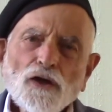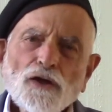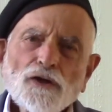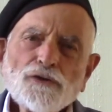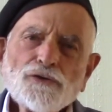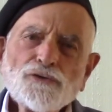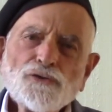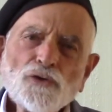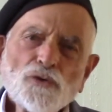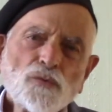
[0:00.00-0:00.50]

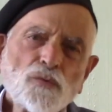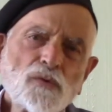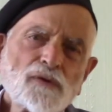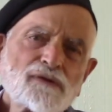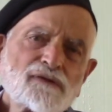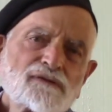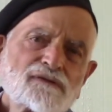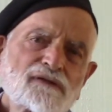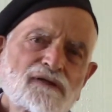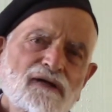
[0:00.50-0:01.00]
You
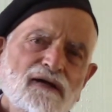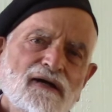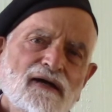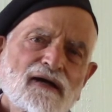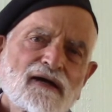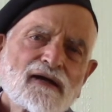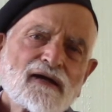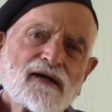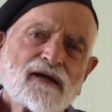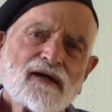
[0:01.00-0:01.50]
will
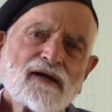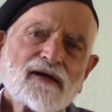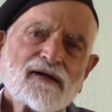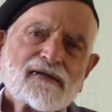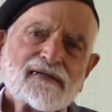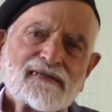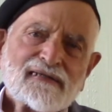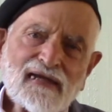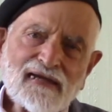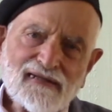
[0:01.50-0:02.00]

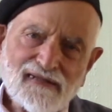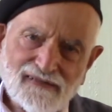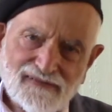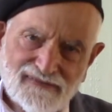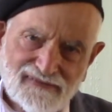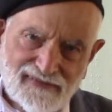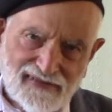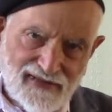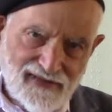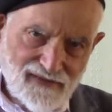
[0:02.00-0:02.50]
get
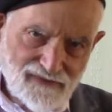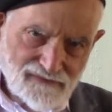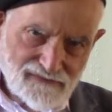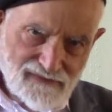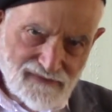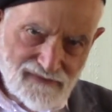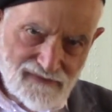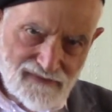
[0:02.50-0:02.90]
us out